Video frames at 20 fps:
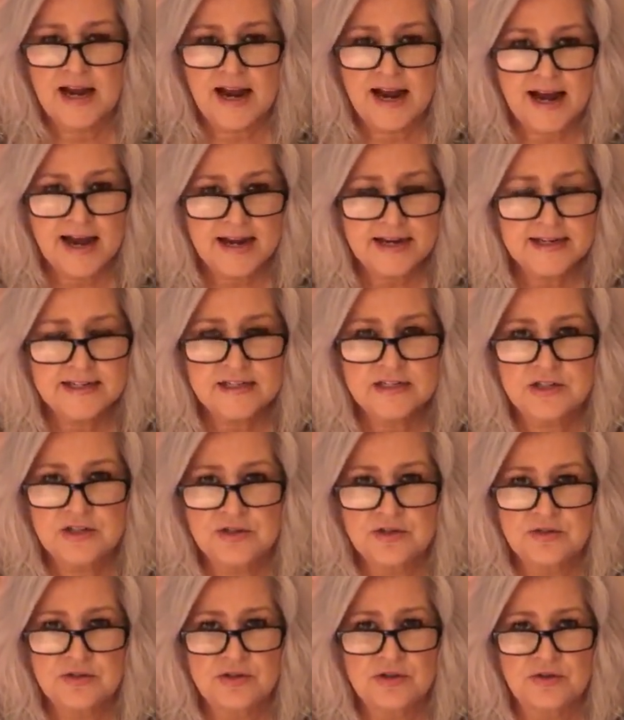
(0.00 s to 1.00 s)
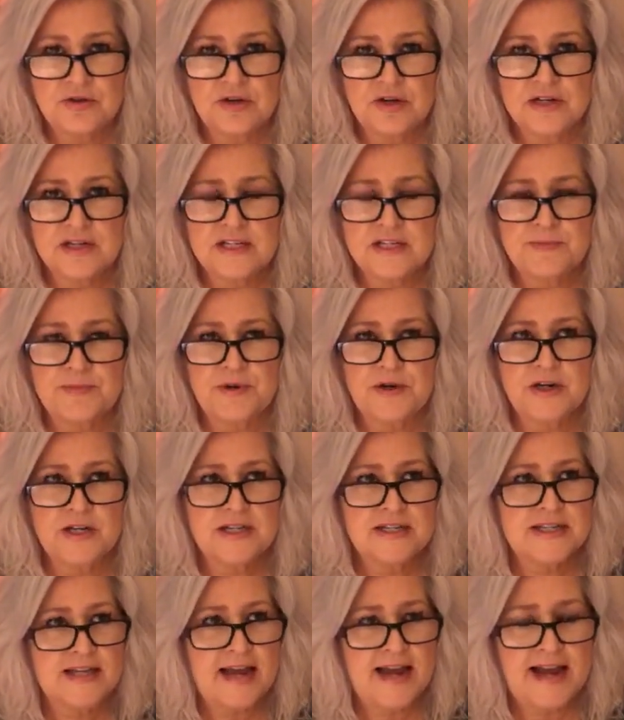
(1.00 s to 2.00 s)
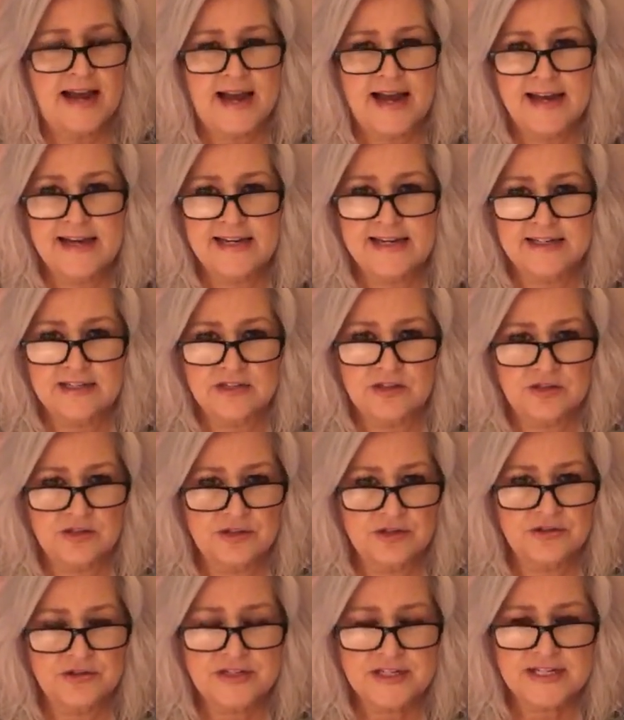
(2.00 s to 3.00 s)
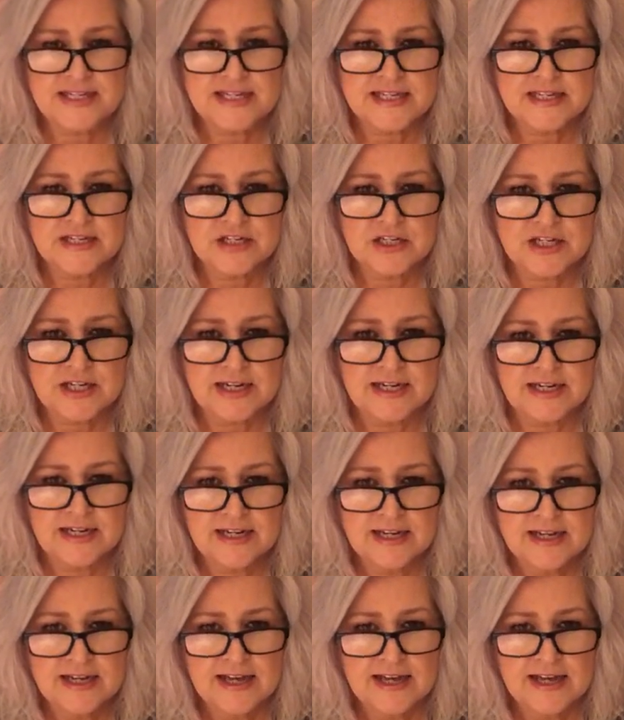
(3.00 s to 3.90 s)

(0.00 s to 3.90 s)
adding to your experience, adding to your decision,